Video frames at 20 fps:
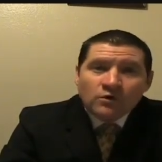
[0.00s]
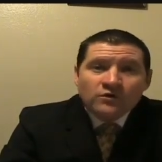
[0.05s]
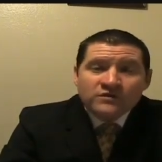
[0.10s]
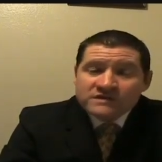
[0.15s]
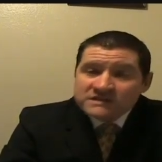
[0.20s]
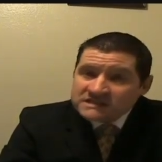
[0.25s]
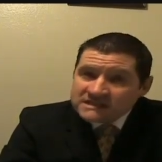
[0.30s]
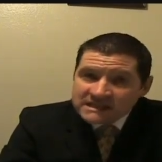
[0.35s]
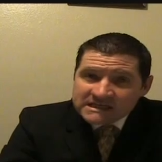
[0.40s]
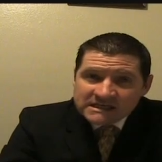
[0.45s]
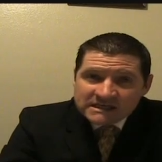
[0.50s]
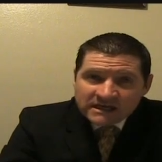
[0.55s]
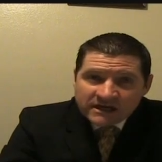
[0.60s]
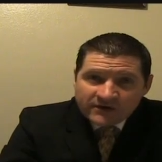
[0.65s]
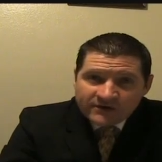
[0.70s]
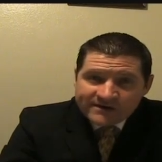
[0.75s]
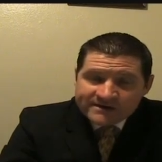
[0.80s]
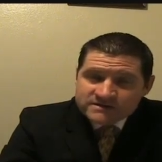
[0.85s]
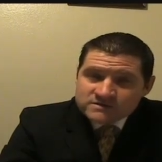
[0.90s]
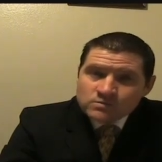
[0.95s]
or the ski
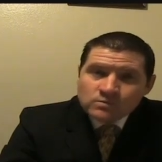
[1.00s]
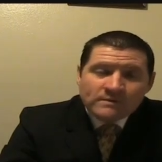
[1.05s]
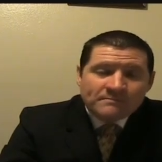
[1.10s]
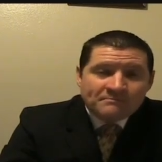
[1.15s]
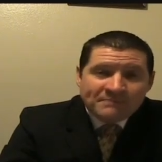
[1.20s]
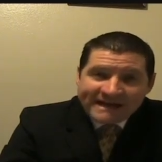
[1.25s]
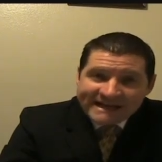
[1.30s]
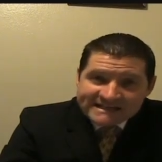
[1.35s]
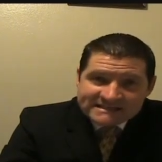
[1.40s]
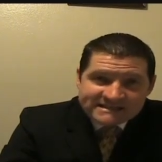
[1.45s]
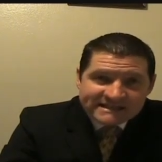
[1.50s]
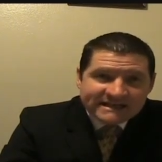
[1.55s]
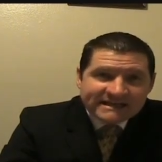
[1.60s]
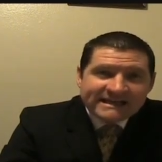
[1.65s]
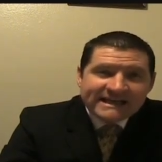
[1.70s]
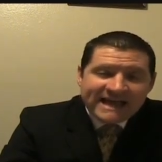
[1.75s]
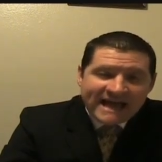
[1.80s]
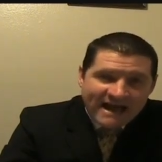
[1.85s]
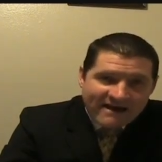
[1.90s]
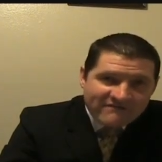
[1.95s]
areas. We
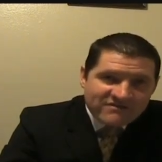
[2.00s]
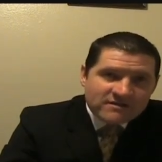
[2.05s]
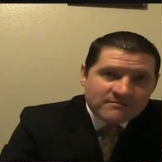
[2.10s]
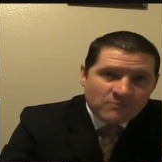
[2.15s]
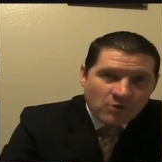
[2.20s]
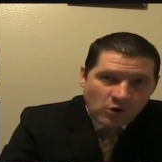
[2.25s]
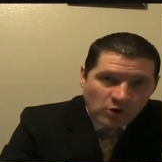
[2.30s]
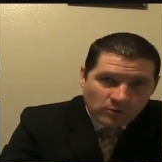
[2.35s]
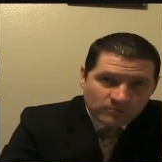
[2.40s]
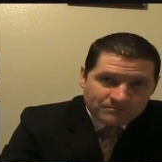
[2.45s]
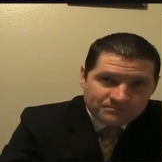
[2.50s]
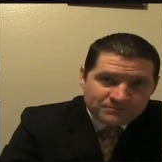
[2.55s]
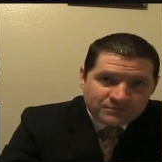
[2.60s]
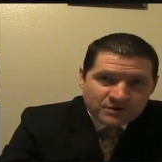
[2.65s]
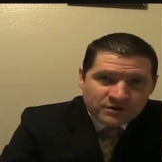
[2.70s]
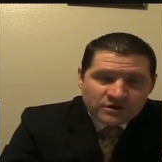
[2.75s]
basically have them all.